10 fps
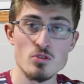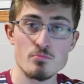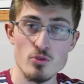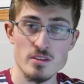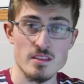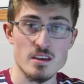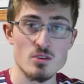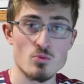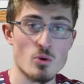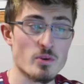more
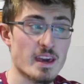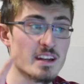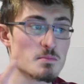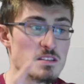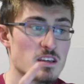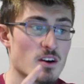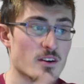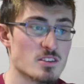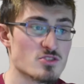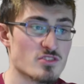importantly, what we end up seeing
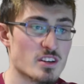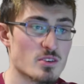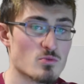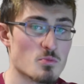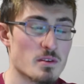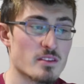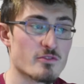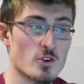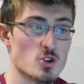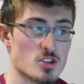on screen will be the
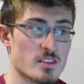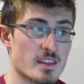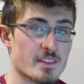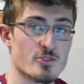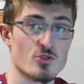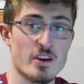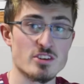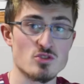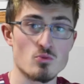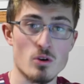version that the
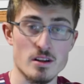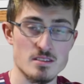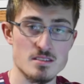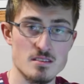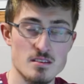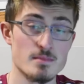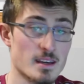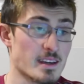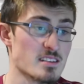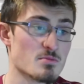director wants.
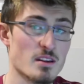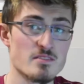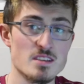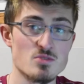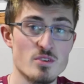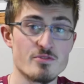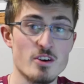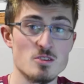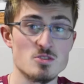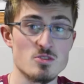I guess 20th Century
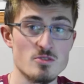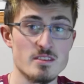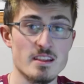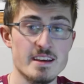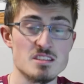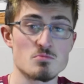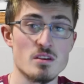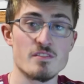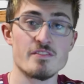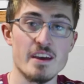Fox learned their lesson
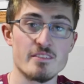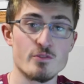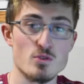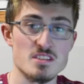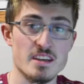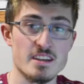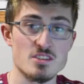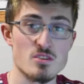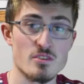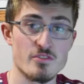with Fantastic
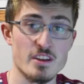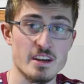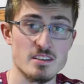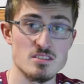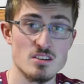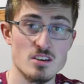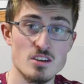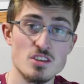and Dark Phoenix.